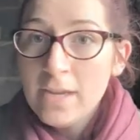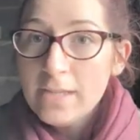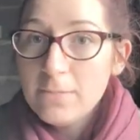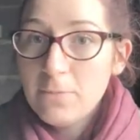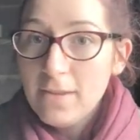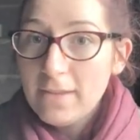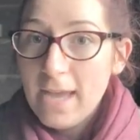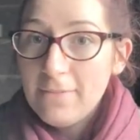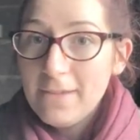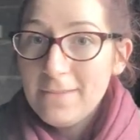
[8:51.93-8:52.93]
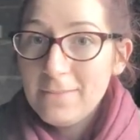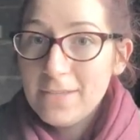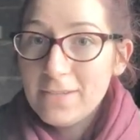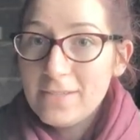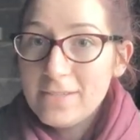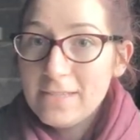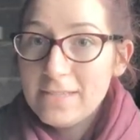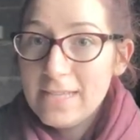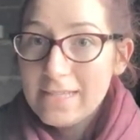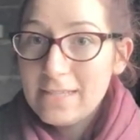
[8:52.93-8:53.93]
It's worth having because
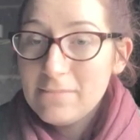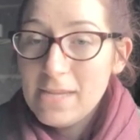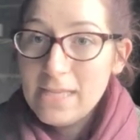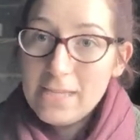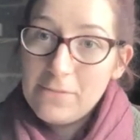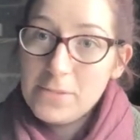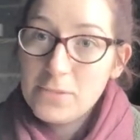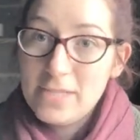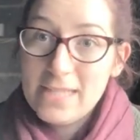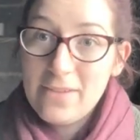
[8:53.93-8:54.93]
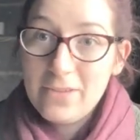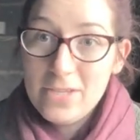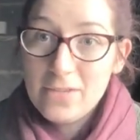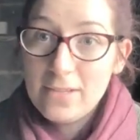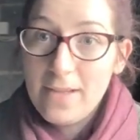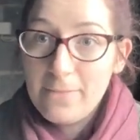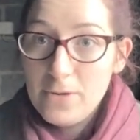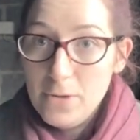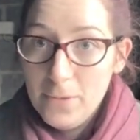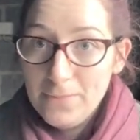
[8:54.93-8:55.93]
this can mean the difference between saving a ewe's life
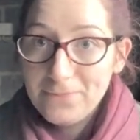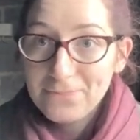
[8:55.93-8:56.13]
and not.